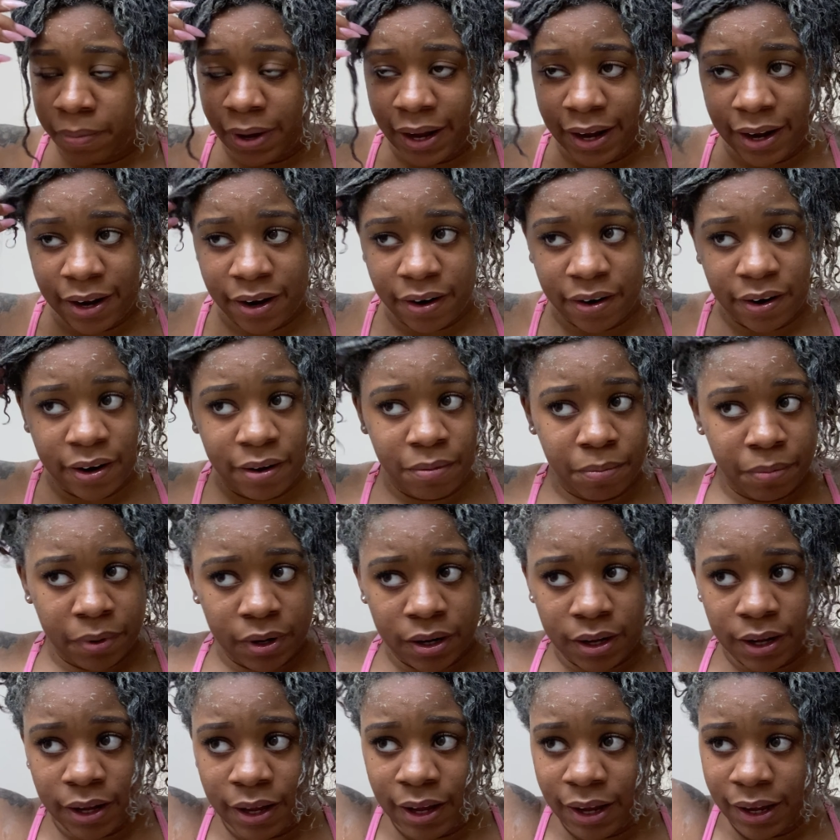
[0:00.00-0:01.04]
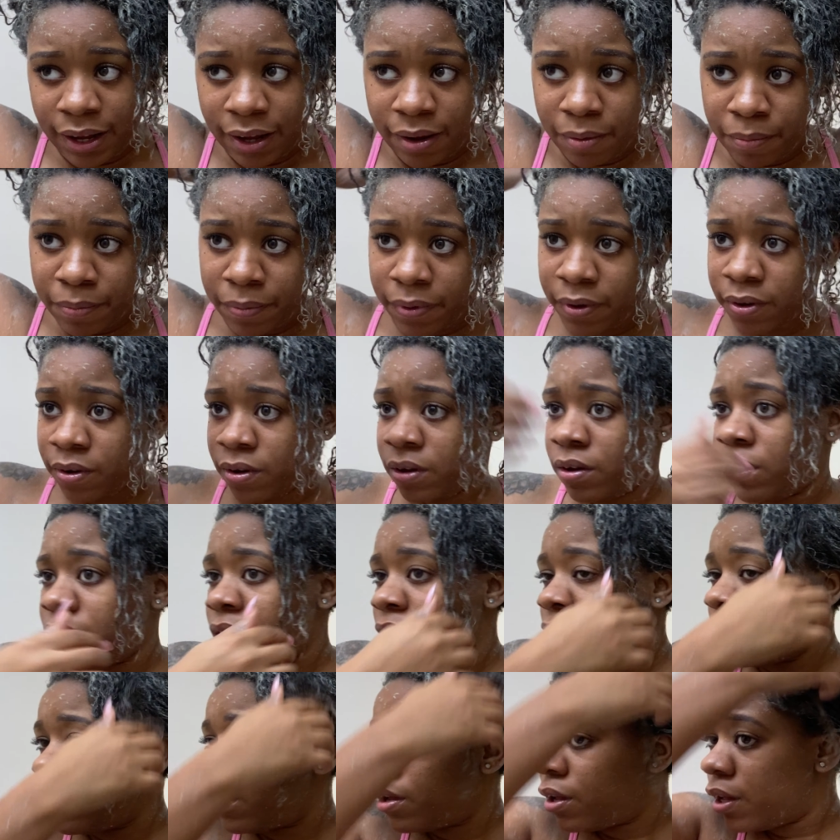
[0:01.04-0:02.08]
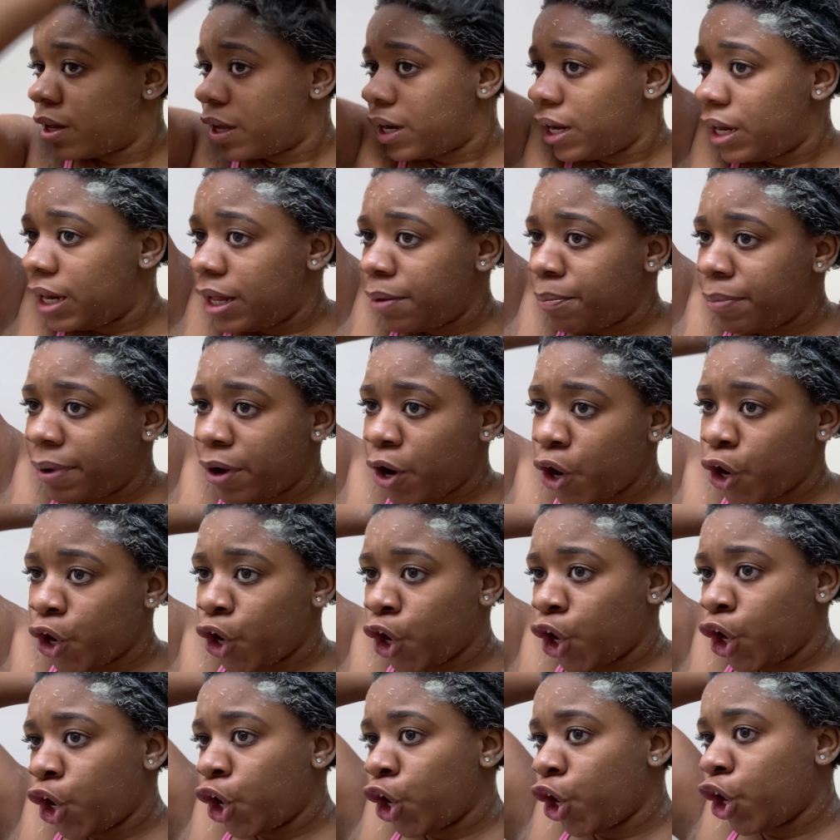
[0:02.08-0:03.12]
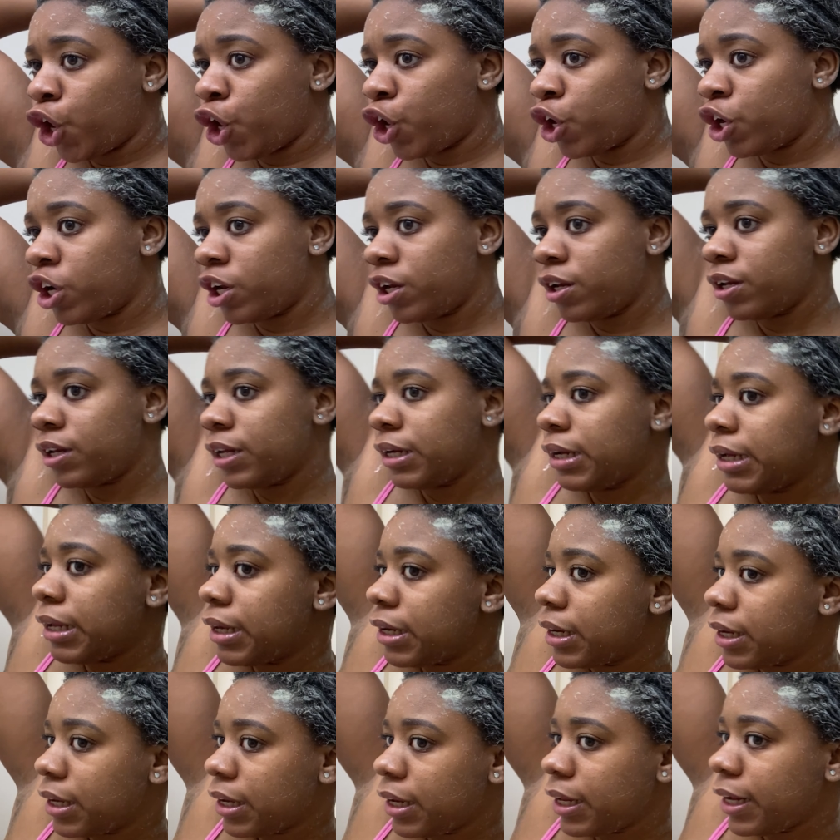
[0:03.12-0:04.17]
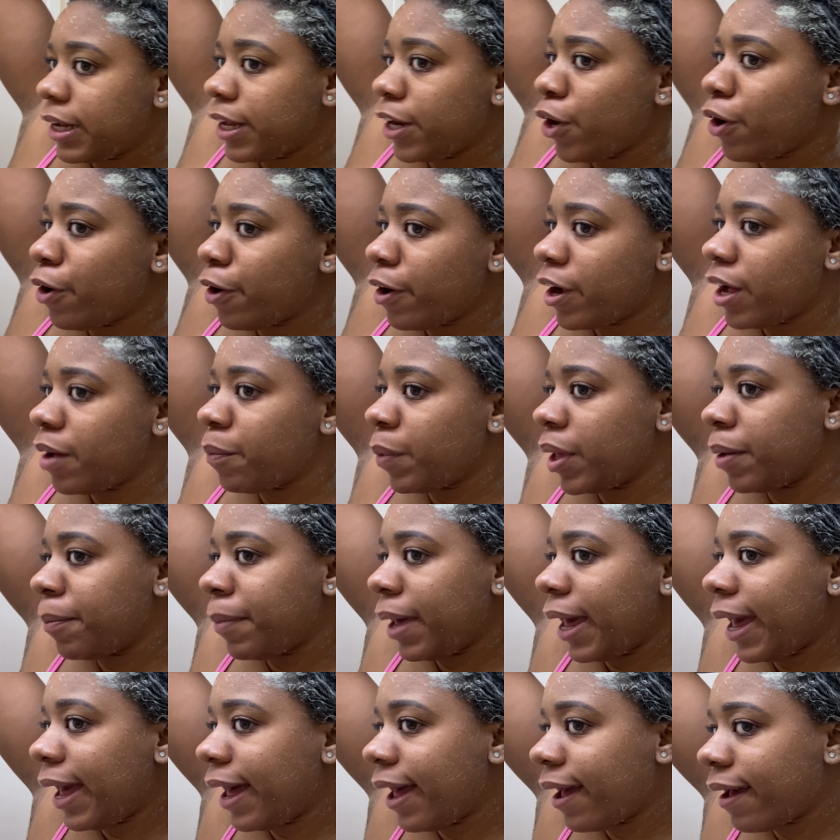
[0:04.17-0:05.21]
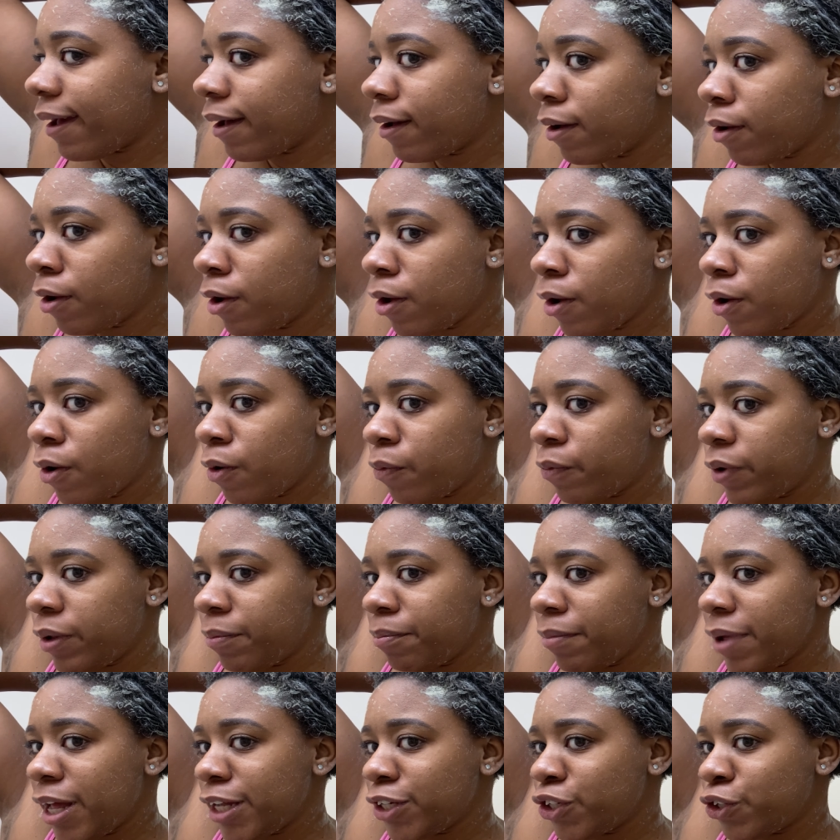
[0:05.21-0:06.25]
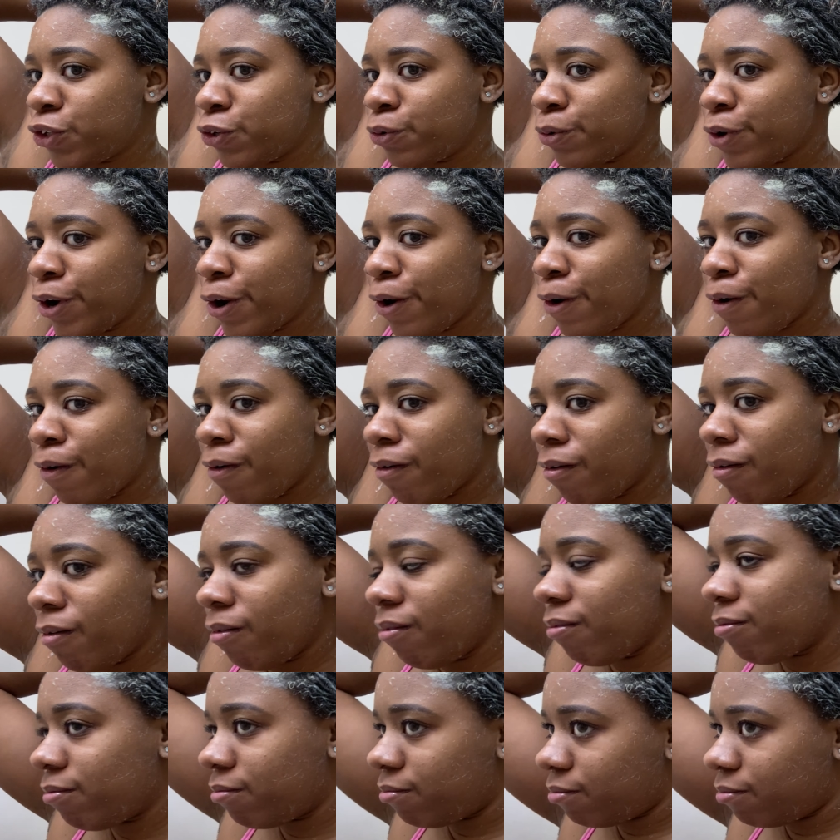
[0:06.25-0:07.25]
my hair up in a cap. Clip her. Look at her coming back. We missed you, girl.